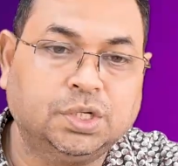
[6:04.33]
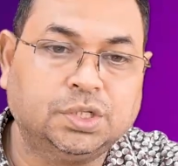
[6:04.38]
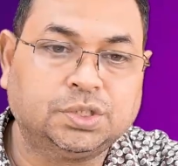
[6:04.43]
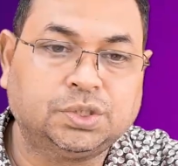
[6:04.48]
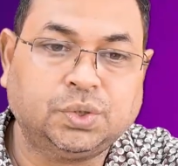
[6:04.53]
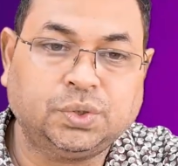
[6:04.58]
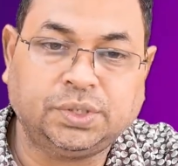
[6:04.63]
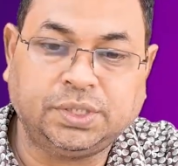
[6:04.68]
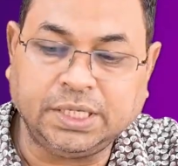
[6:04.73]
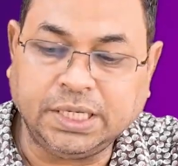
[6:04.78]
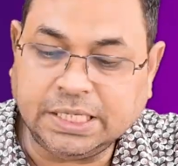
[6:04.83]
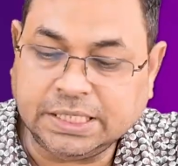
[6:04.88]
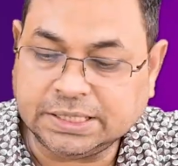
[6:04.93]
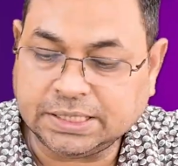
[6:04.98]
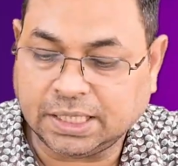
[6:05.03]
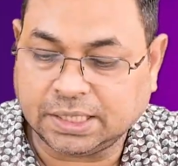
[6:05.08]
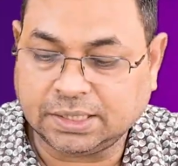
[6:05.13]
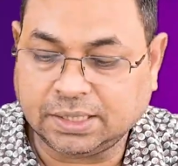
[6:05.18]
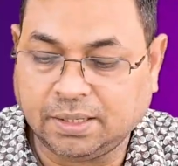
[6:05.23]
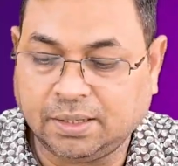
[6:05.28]
So these
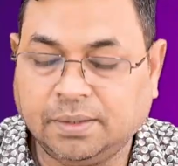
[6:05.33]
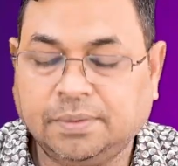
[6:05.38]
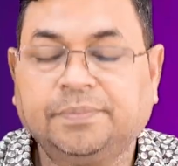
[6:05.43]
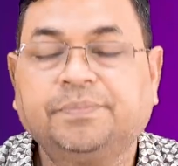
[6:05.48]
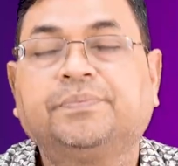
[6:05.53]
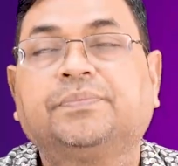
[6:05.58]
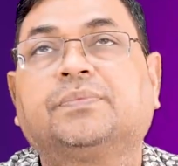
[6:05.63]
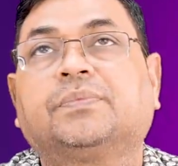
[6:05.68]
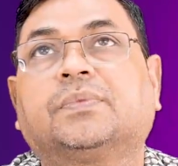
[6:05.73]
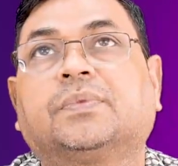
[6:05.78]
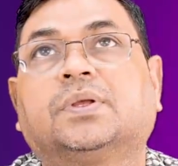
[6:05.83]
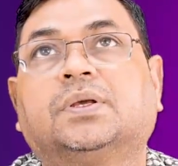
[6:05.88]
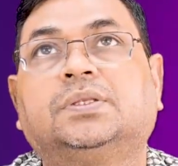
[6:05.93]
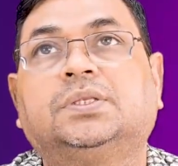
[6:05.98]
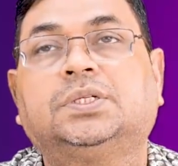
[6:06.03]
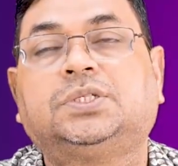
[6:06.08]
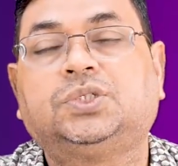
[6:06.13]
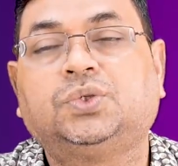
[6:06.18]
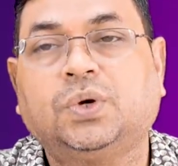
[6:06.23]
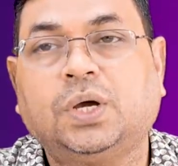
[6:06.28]
are
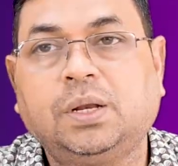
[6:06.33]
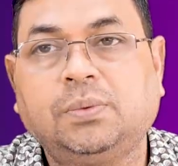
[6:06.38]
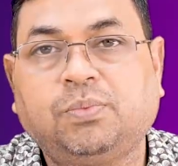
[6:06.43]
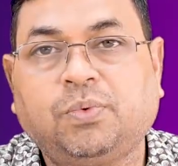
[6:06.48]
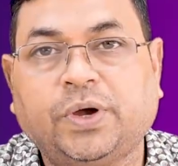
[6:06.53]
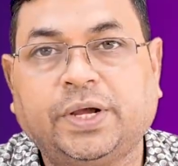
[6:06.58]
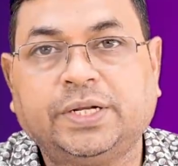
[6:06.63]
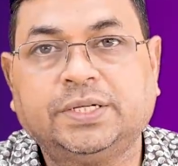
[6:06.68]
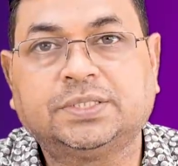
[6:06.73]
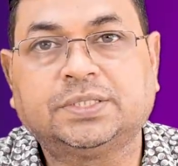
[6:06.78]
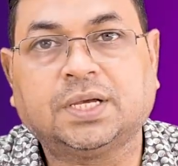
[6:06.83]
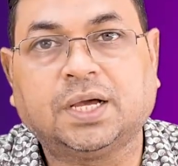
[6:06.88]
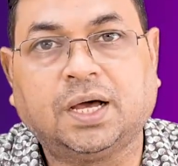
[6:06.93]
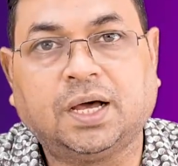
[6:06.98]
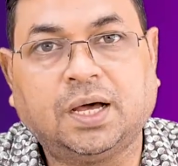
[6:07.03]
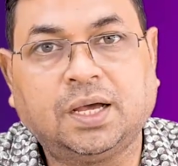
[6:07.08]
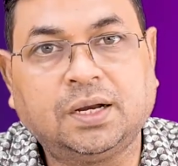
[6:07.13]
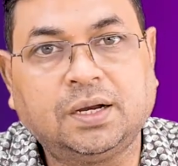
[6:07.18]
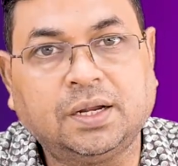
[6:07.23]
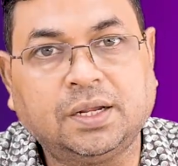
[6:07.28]
the 12 points
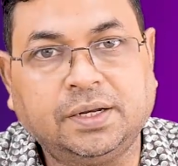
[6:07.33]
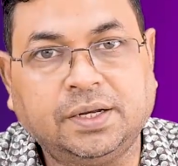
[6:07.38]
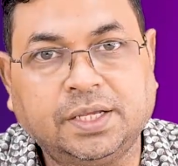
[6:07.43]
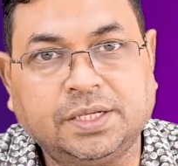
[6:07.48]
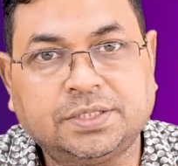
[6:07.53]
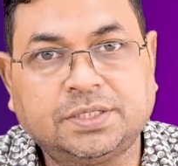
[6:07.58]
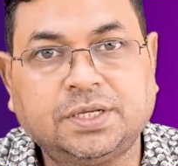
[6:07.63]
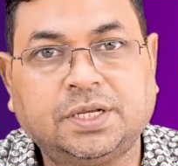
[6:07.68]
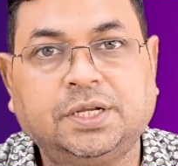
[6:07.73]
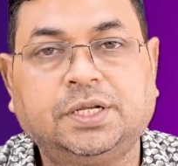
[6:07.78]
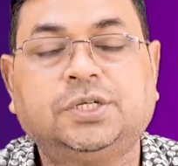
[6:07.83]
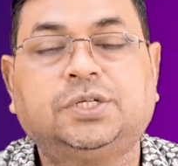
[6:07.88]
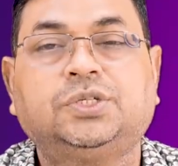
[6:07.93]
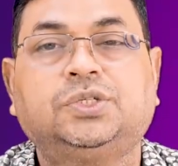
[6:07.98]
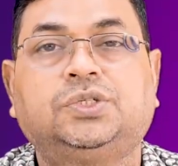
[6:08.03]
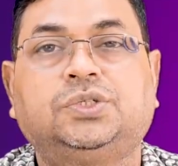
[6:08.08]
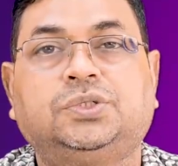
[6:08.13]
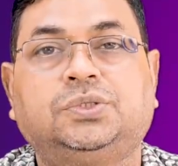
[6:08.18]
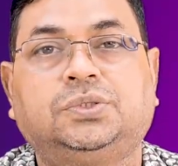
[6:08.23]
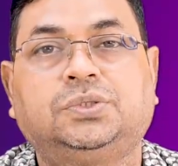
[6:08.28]
are necessary
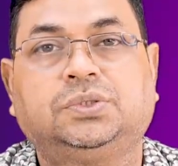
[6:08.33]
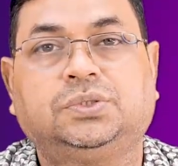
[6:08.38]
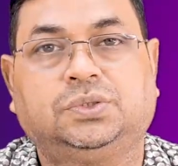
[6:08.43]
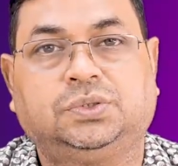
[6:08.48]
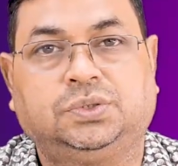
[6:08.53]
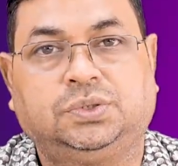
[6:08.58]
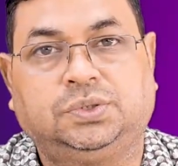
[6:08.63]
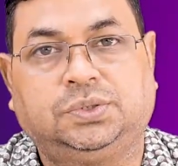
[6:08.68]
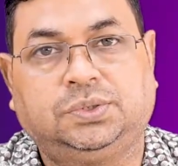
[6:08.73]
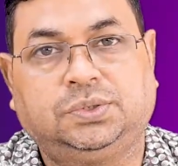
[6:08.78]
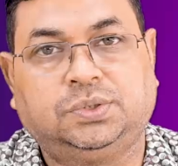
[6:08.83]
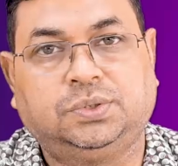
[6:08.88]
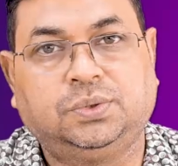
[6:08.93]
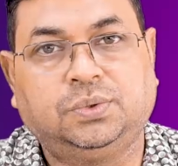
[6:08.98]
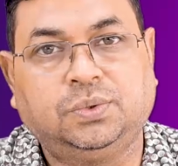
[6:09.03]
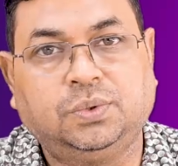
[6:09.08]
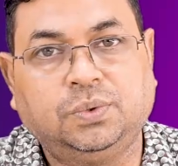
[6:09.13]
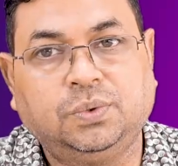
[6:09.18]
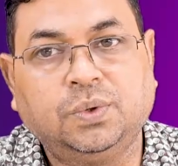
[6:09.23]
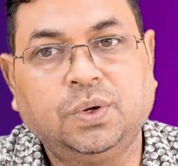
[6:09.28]

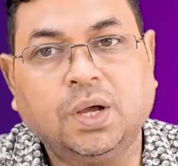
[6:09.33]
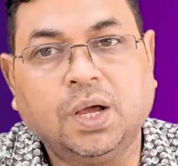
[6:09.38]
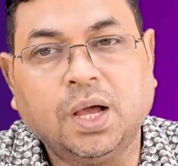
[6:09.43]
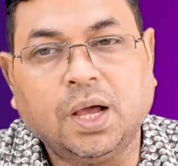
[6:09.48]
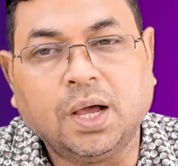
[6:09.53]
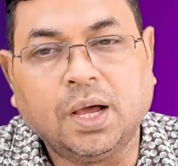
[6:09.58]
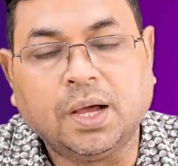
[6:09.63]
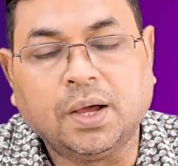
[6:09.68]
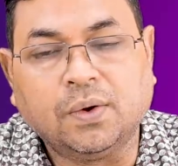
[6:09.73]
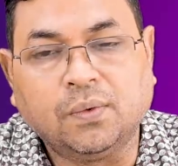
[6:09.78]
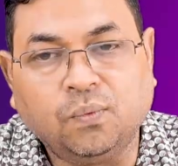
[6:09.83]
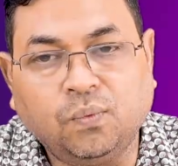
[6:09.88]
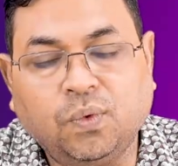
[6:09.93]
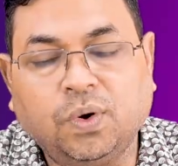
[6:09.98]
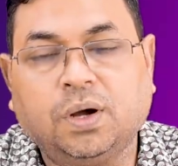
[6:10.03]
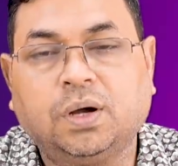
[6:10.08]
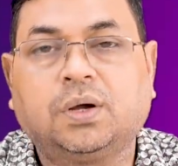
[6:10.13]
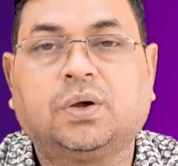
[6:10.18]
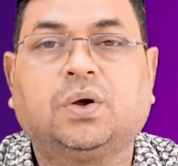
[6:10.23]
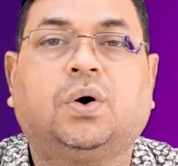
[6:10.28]
to
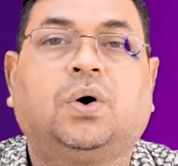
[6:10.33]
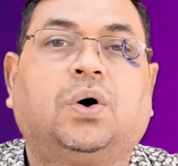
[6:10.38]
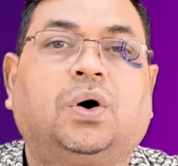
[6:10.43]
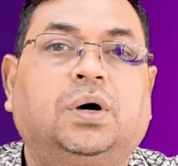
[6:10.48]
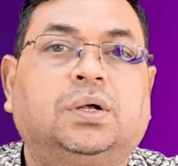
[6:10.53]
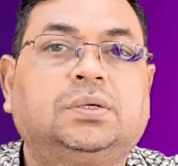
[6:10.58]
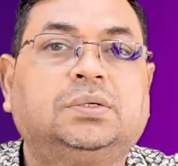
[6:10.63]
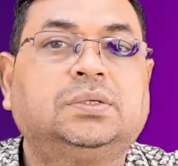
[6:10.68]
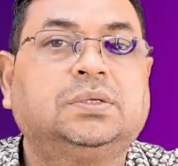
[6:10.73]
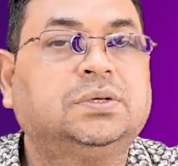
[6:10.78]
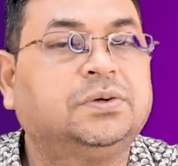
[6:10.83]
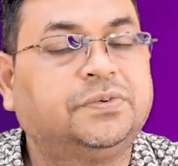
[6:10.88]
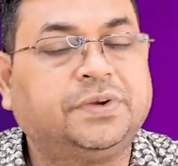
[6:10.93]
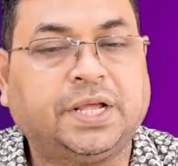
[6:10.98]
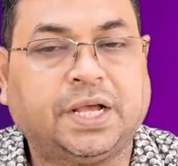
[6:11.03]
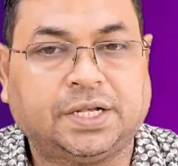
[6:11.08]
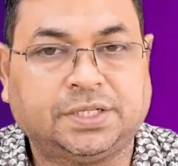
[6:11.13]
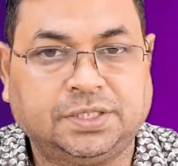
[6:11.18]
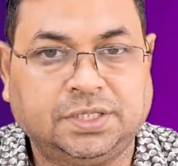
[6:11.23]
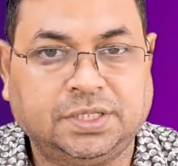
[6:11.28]
work on
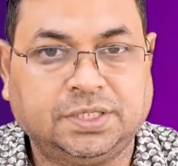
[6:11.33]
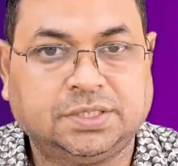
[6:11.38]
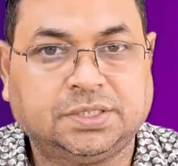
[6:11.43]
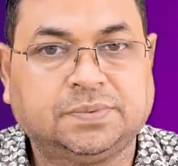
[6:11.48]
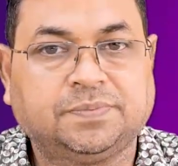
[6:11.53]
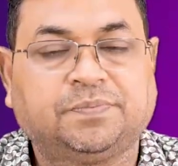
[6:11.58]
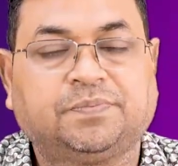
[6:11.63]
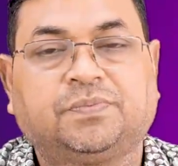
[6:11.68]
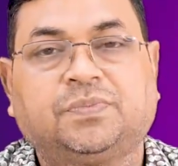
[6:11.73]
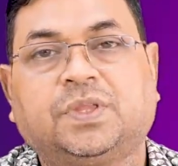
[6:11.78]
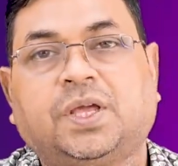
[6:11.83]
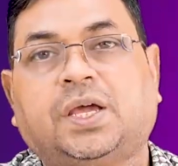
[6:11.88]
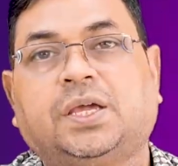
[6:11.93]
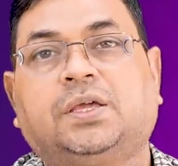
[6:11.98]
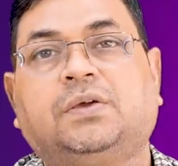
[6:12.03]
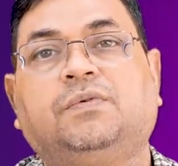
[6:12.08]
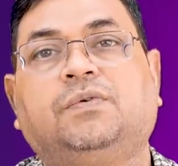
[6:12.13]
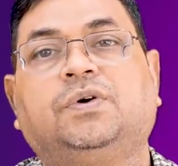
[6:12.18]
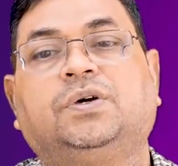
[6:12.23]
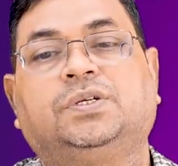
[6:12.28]
React.js. Thank
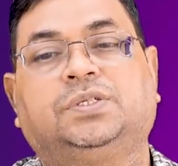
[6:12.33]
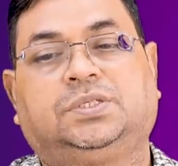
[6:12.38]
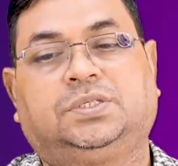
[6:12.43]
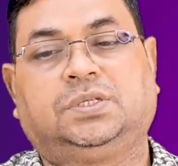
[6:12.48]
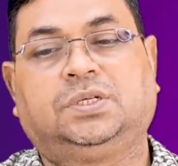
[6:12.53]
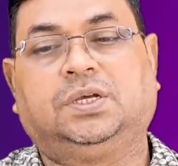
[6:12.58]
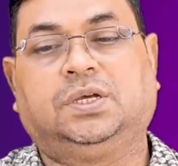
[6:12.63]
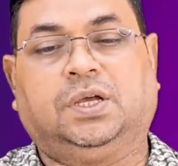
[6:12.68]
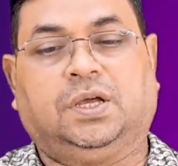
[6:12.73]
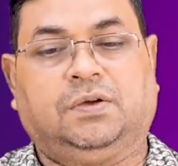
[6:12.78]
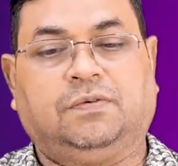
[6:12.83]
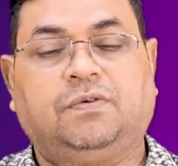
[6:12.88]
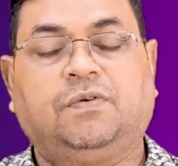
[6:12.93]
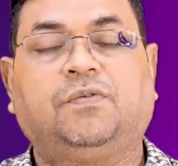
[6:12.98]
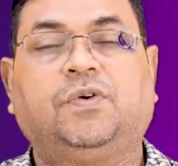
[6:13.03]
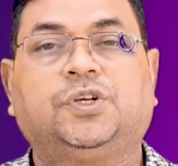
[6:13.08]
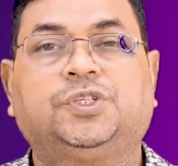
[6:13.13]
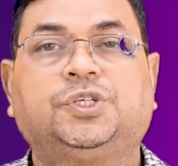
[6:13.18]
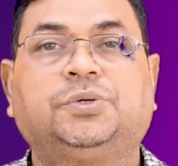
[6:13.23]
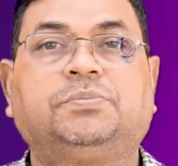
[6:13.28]
you viewers for
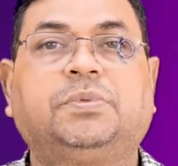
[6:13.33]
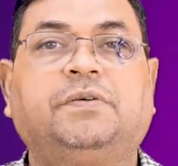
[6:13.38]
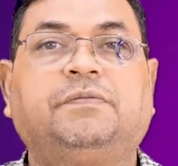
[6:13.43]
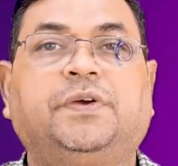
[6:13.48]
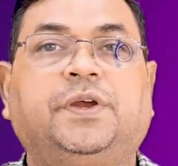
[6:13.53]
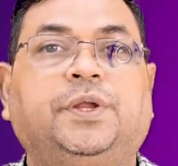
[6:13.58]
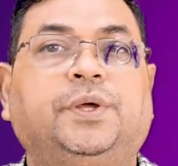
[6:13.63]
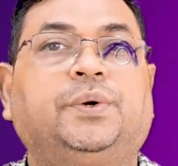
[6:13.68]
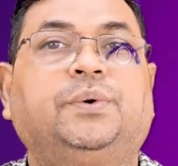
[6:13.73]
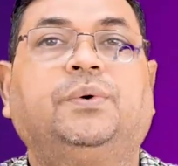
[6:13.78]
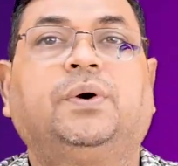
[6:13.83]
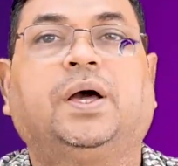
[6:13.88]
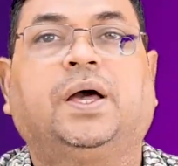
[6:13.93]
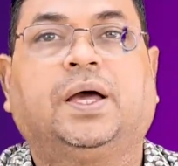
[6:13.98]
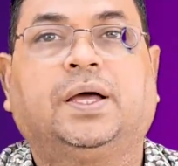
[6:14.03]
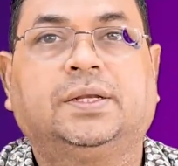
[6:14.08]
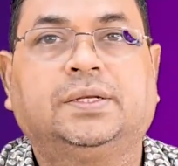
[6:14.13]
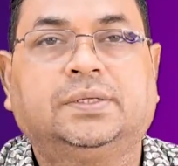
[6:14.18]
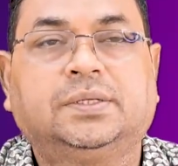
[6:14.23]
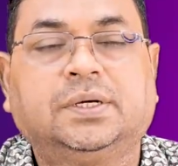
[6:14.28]
watching my video,
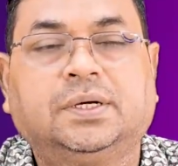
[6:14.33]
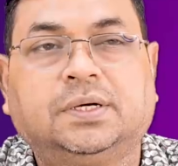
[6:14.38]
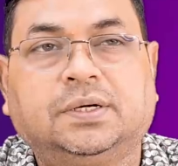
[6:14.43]
and